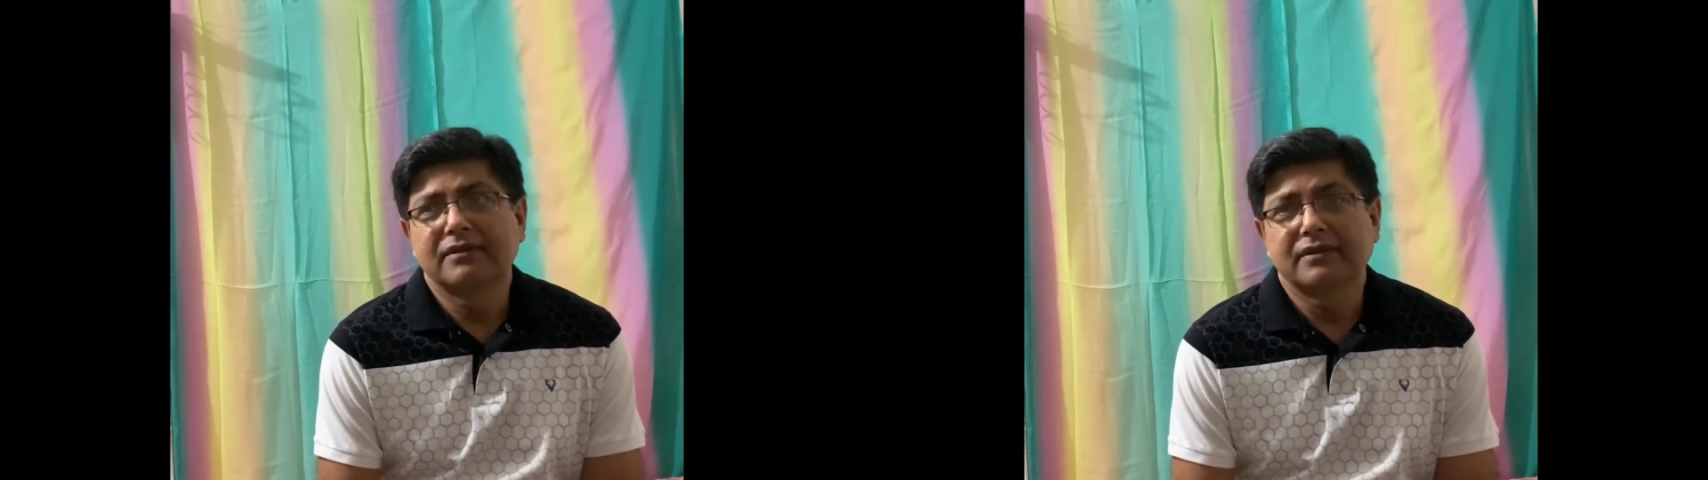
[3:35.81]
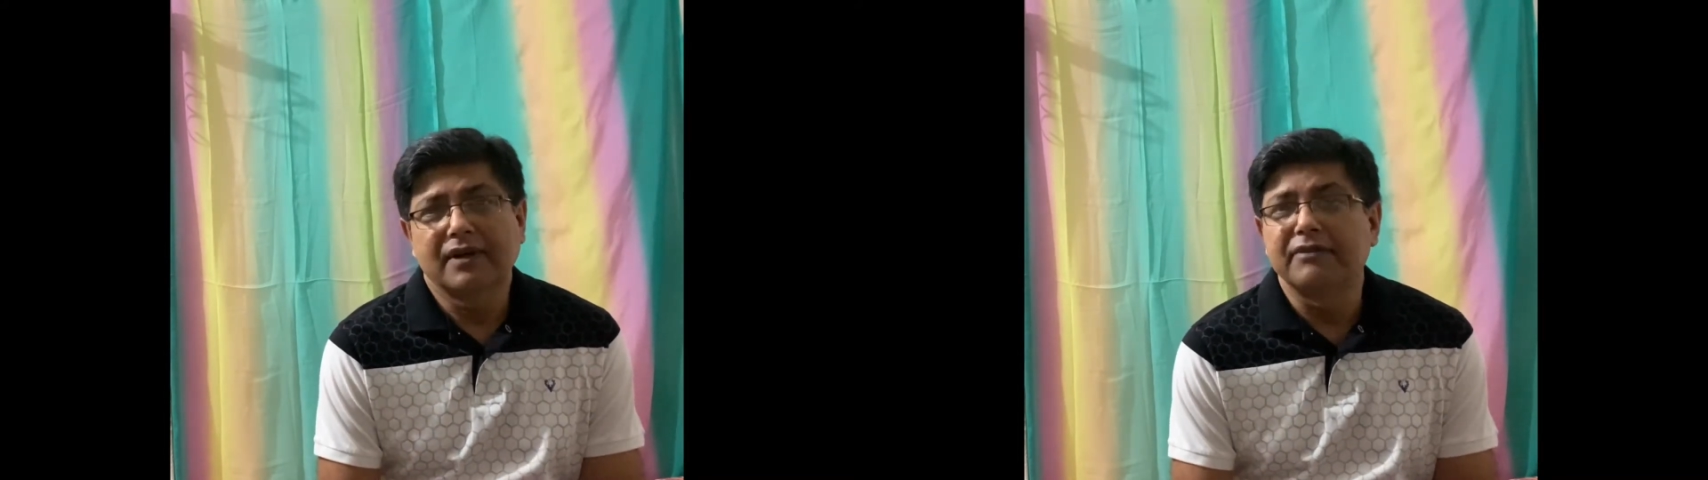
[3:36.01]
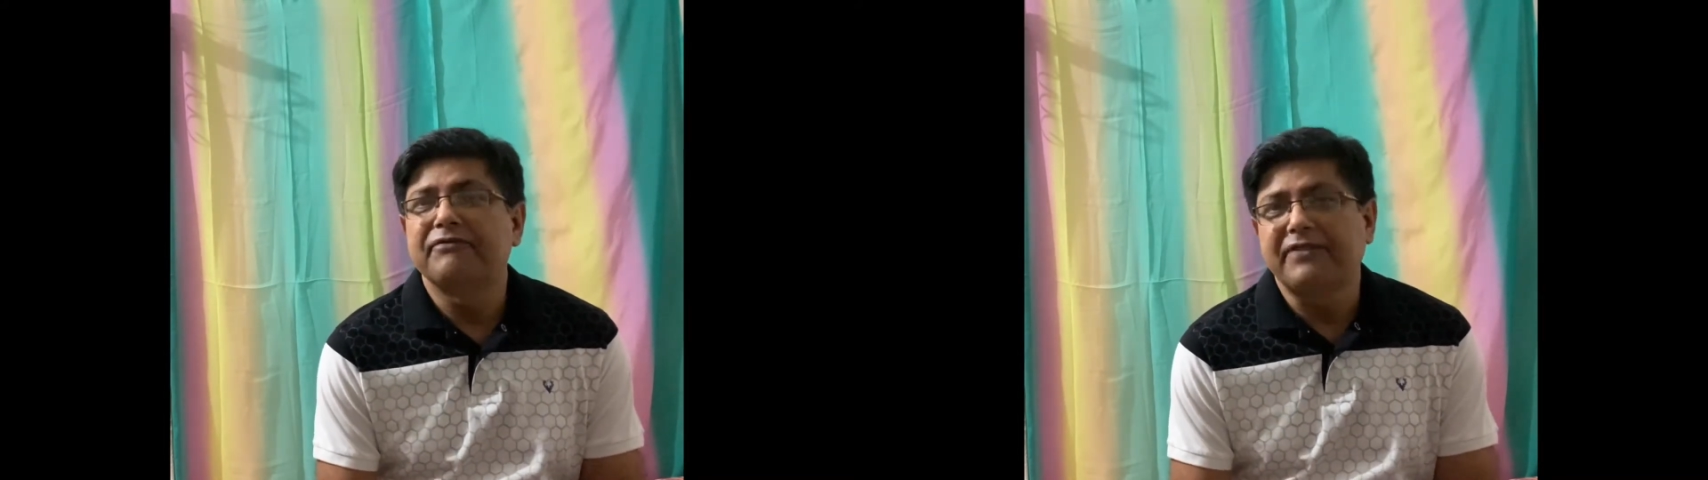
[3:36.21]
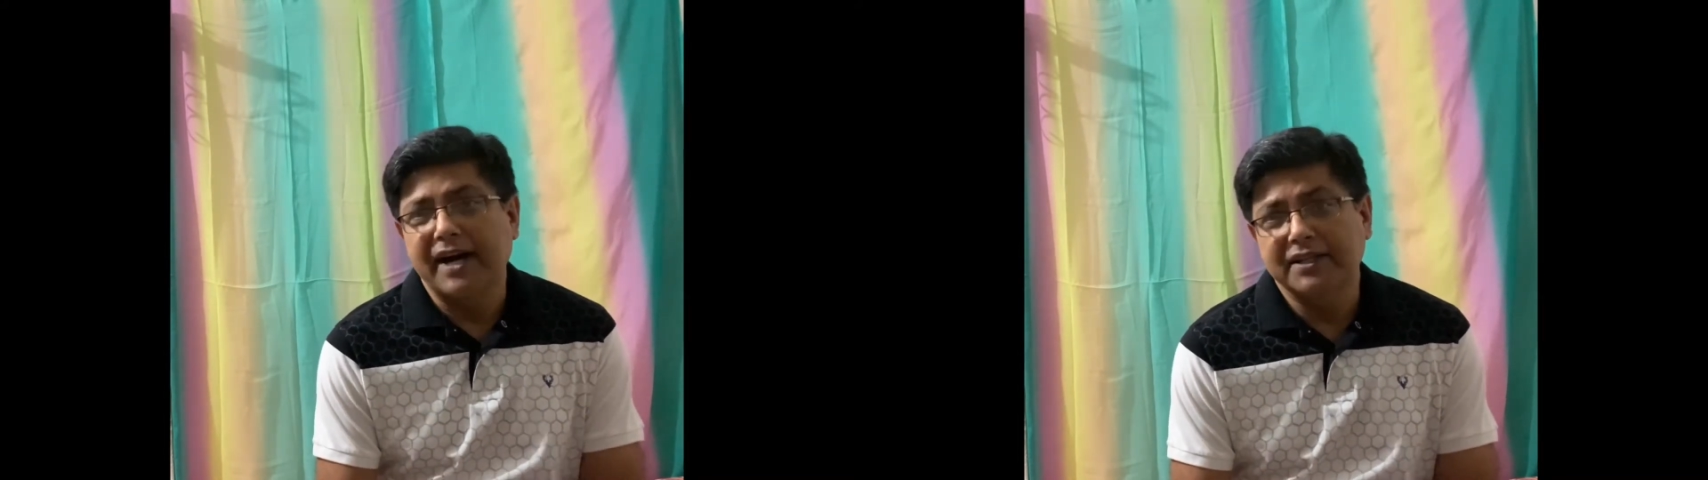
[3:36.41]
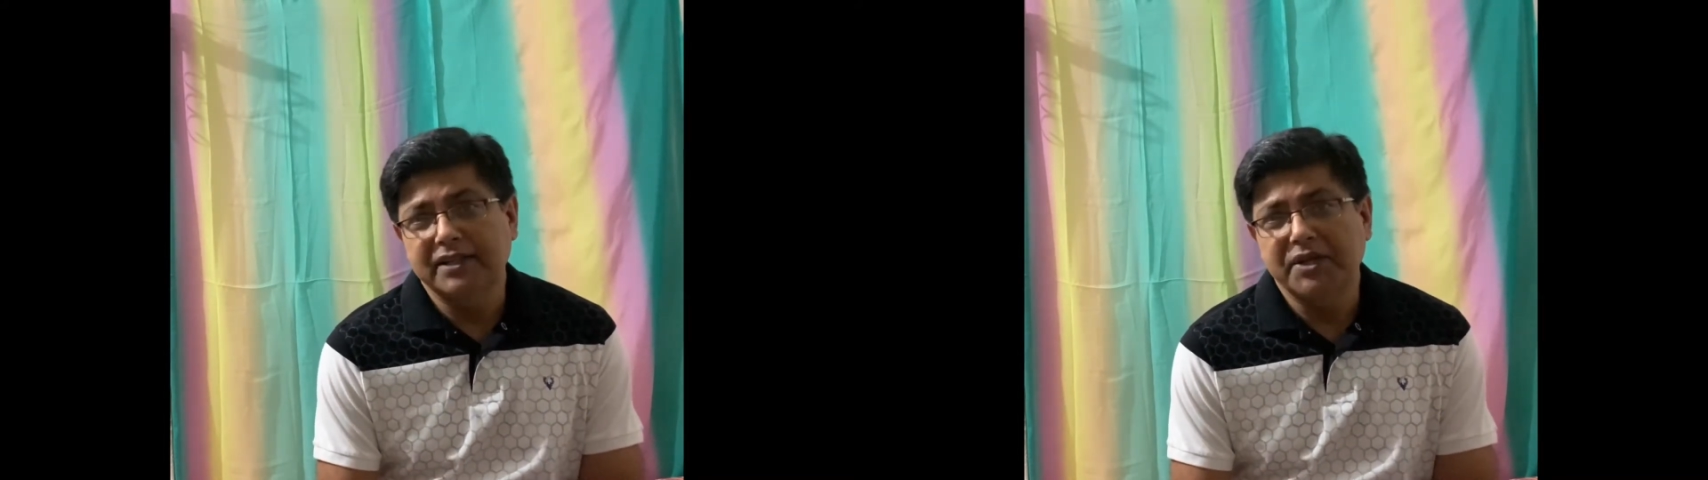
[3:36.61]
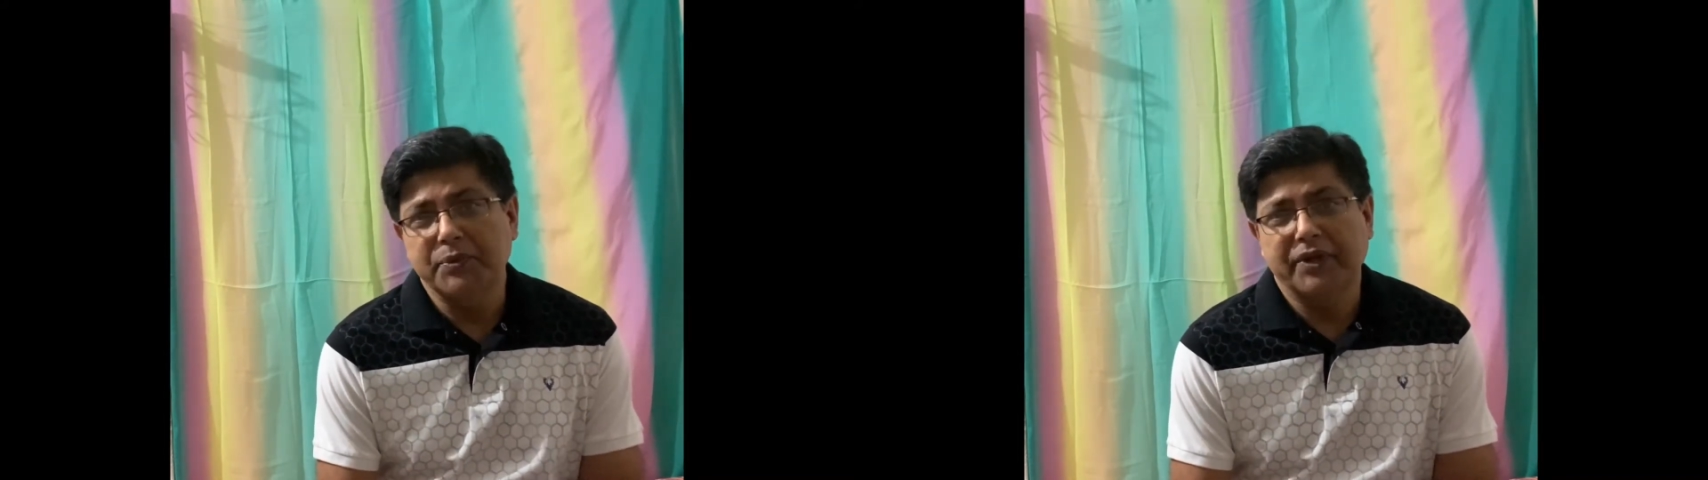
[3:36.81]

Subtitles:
And finally, we